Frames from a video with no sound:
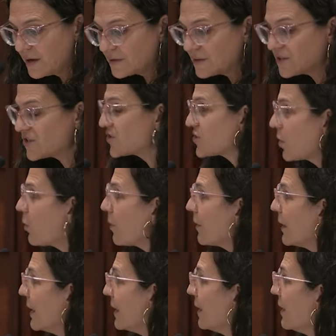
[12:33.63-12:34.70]
the
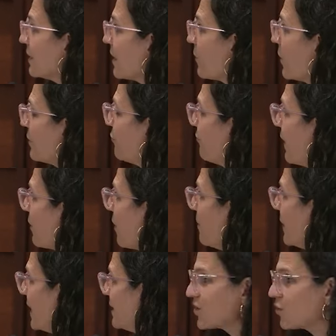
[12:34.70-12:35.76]
story that when Pharaoh
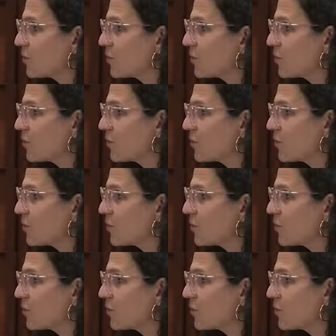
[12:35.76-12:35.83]
made